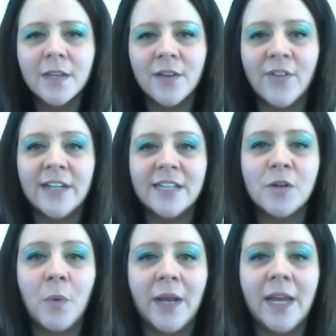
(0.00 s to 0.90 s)
if I
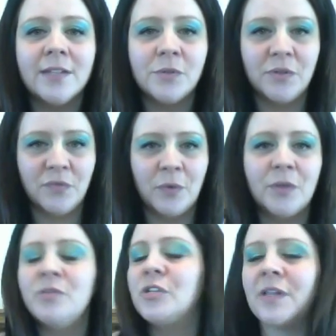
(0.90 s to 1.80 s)
didn't quite answer it for
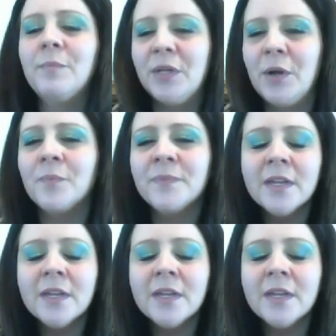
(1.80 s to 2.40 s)
you, just let me know.